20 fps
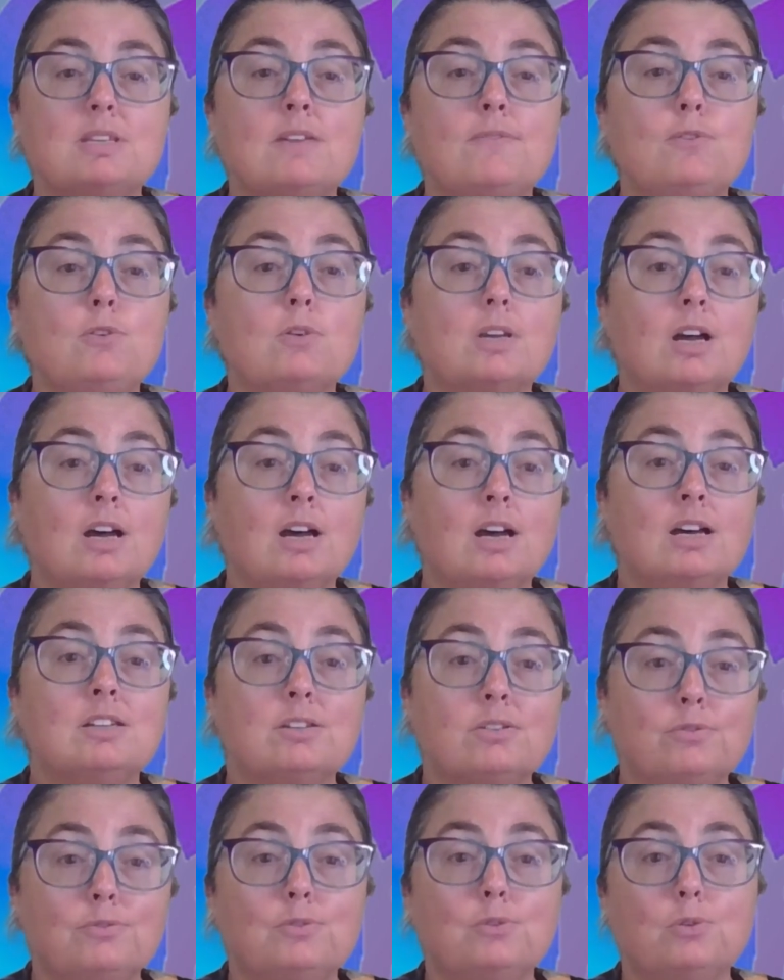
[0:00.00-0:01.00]
If you
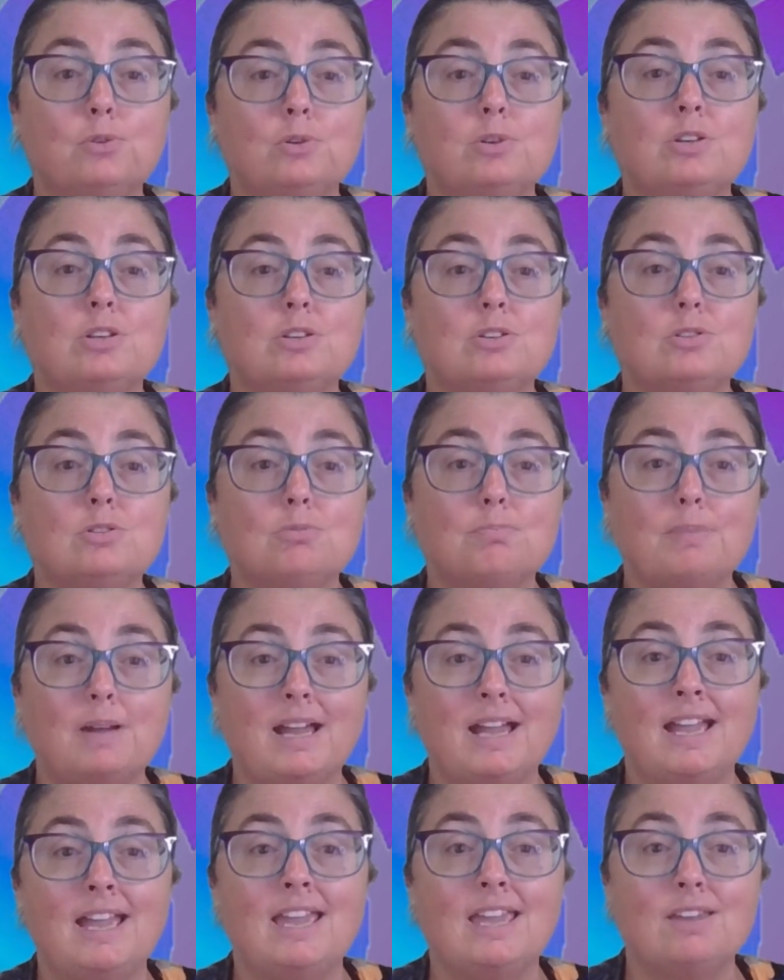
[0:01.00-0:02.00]
can't afford to
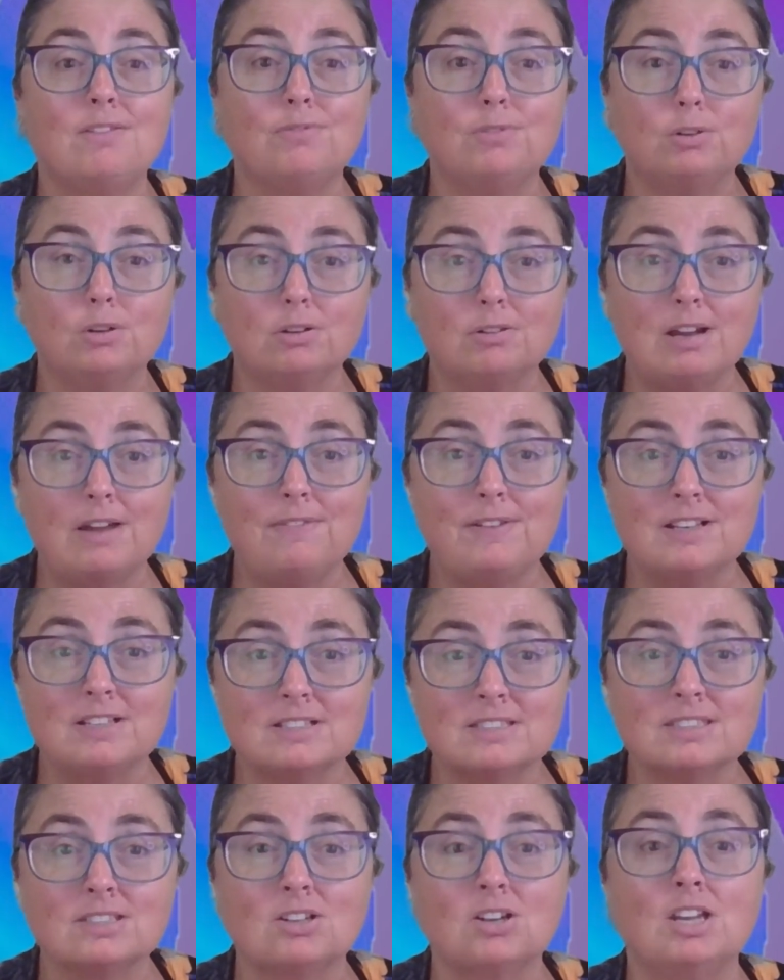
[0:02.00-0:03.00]
pay for a graphic
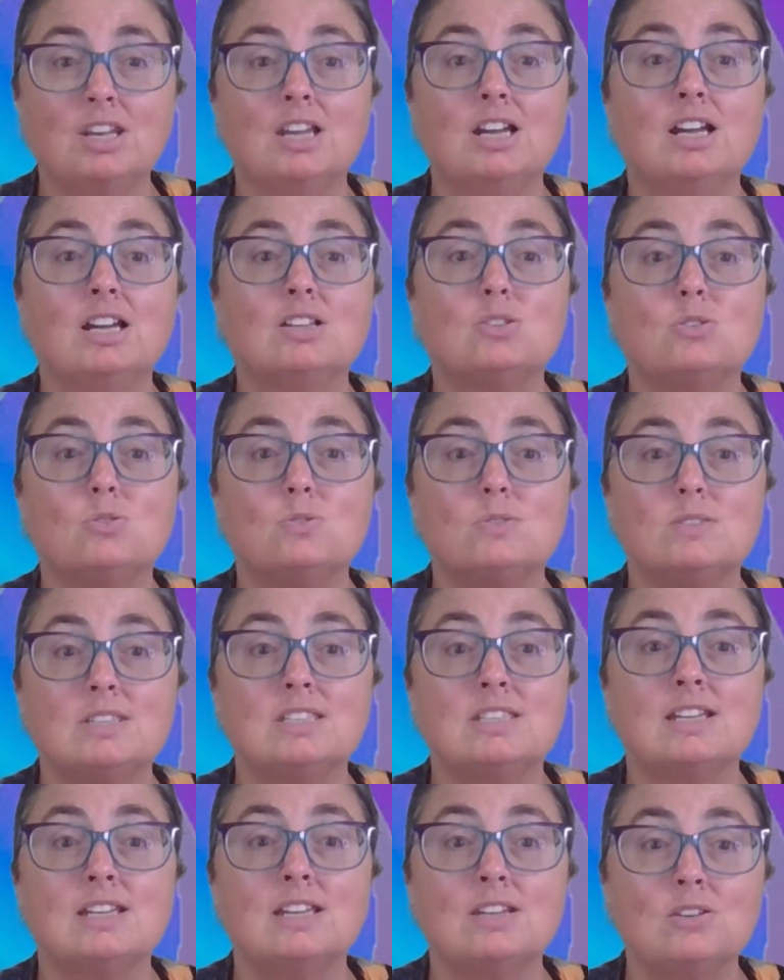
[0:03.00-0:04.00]
designer to
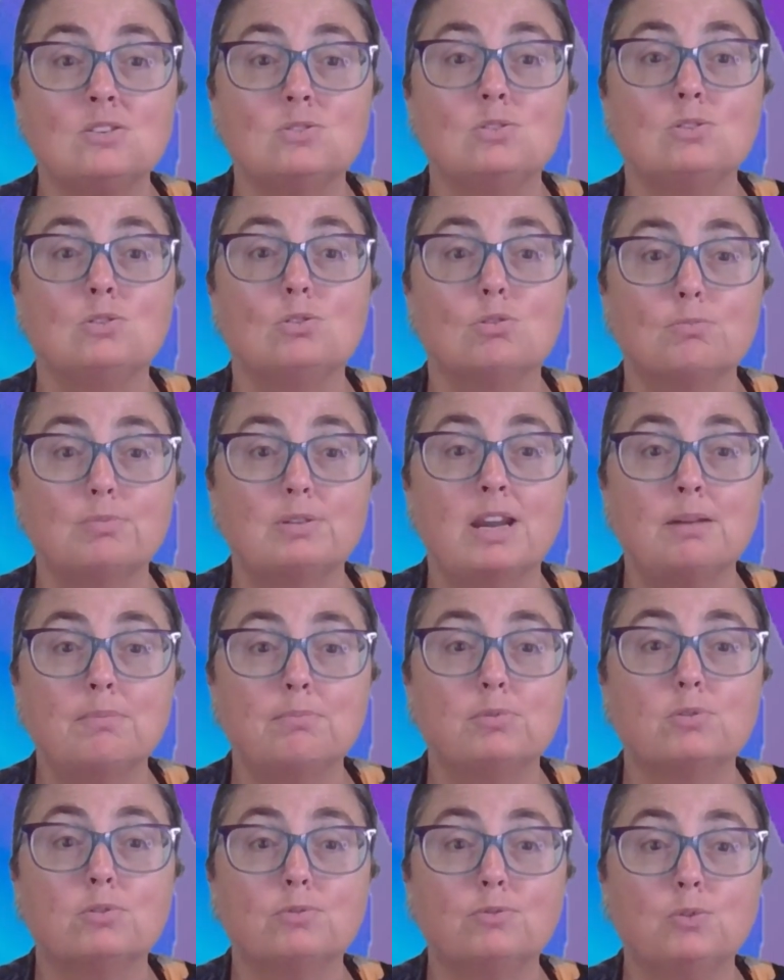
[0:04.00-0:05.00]
sit down and do your
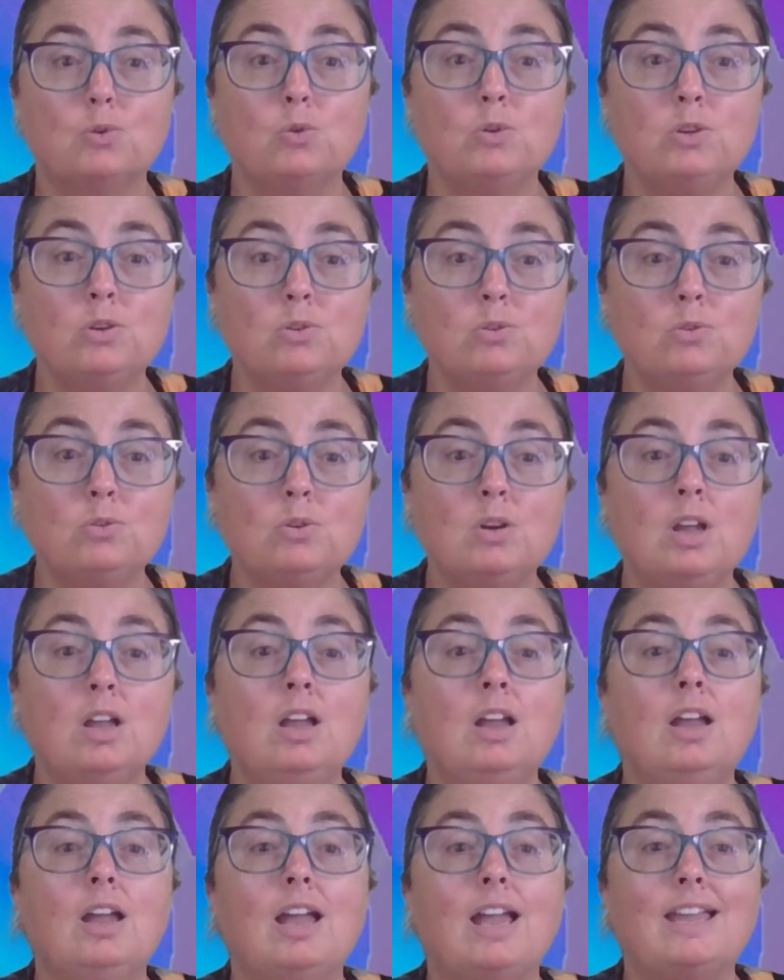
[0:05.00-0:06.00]
brand book for you
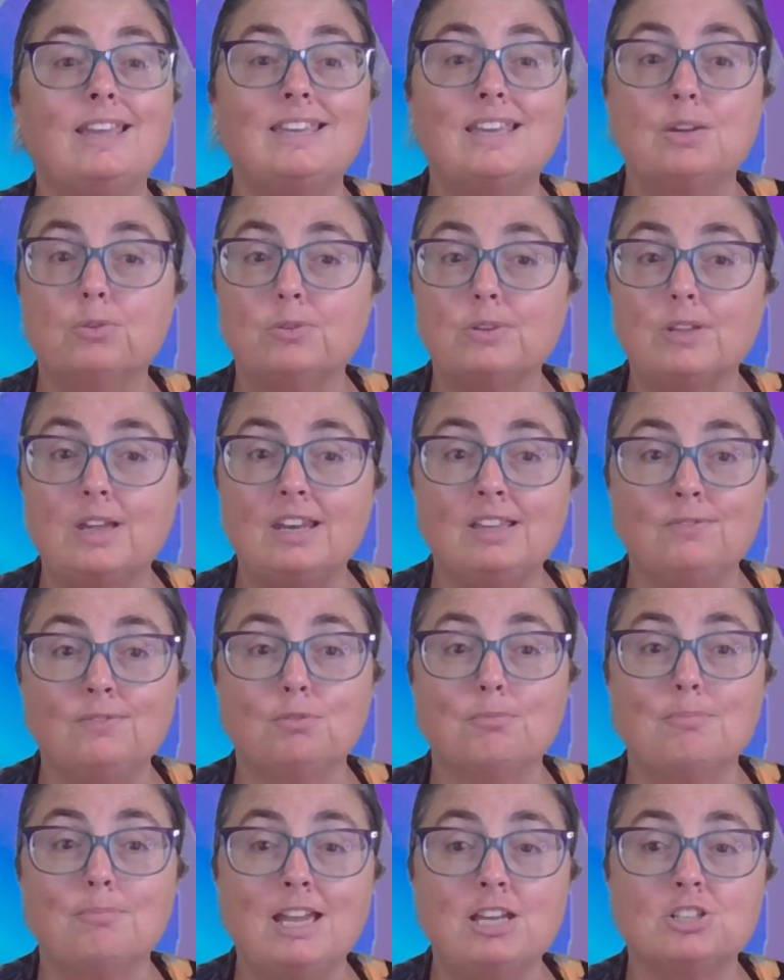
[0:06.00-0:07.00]
and get all that
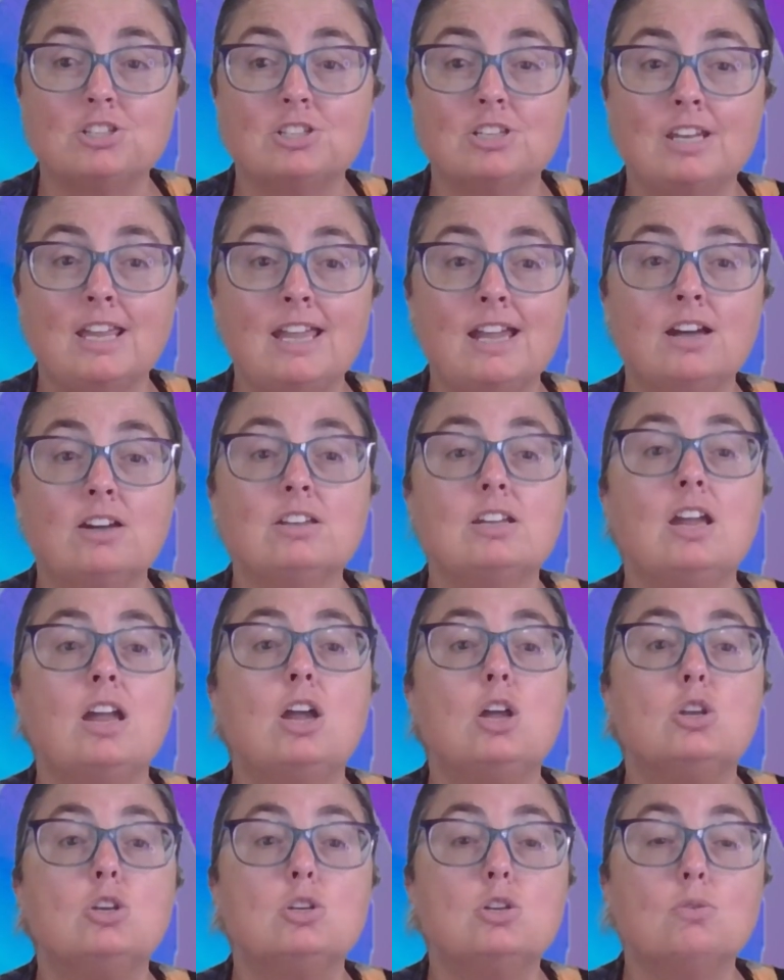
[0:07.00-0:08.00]
information out,
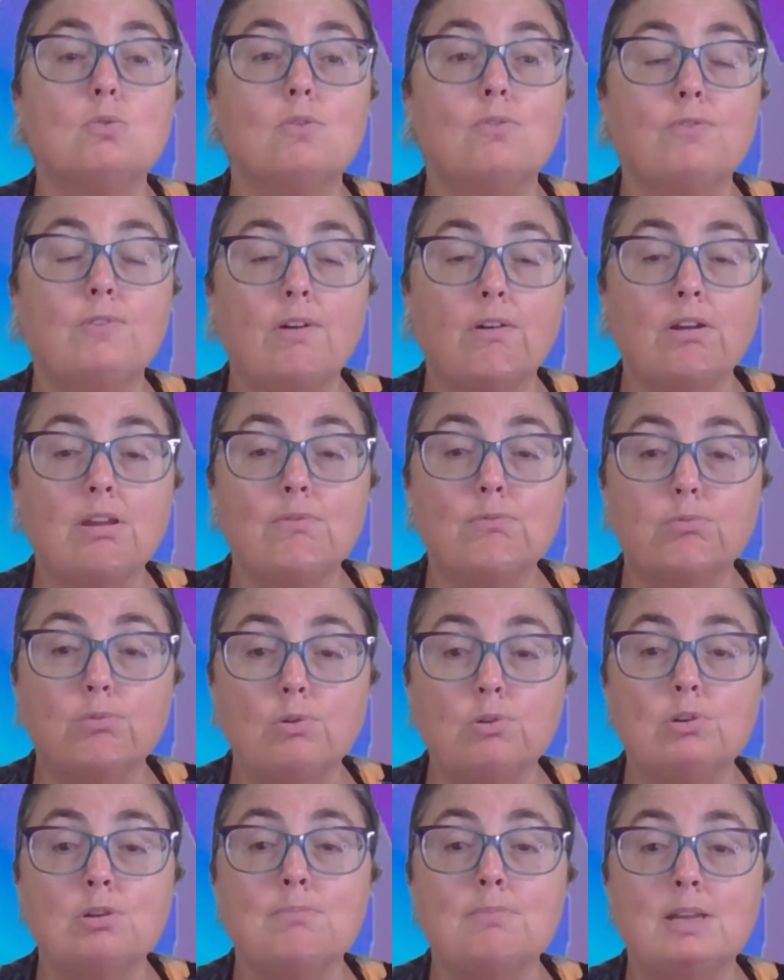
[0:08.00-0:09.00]
do a very
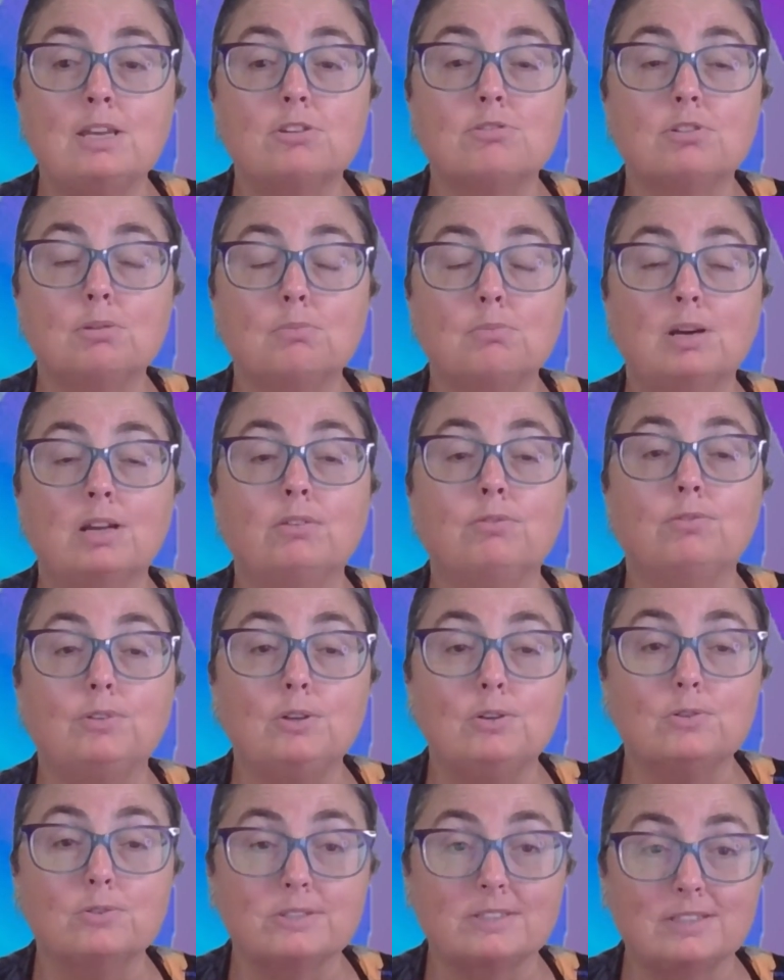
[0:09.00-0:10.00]
rudimentary one
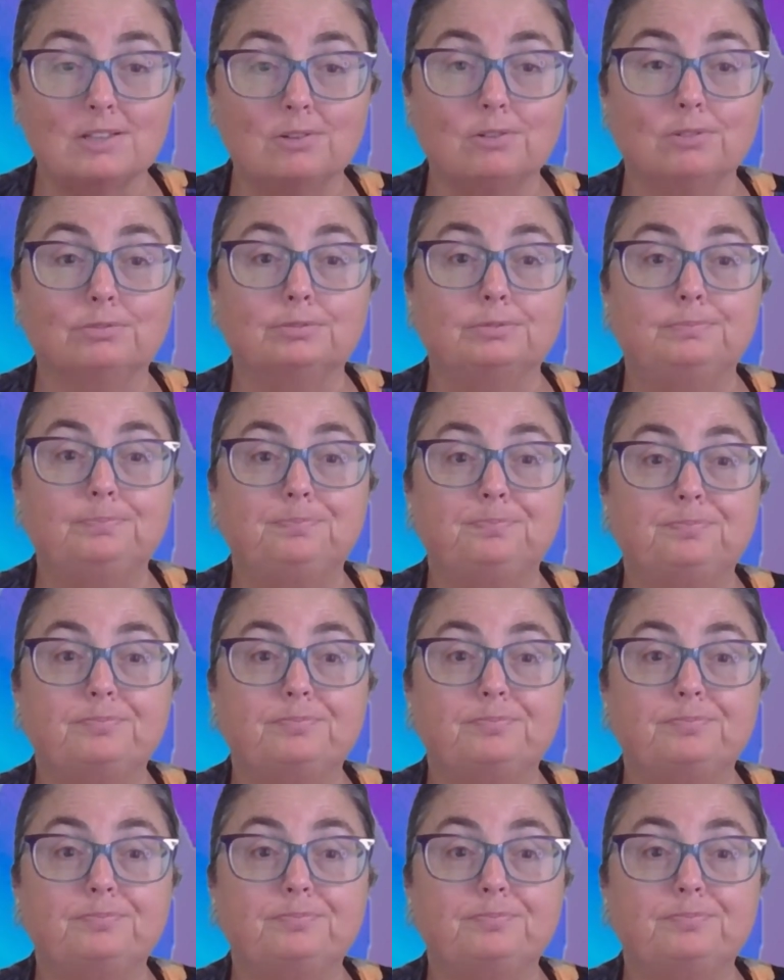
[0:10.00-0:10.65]
for yourself.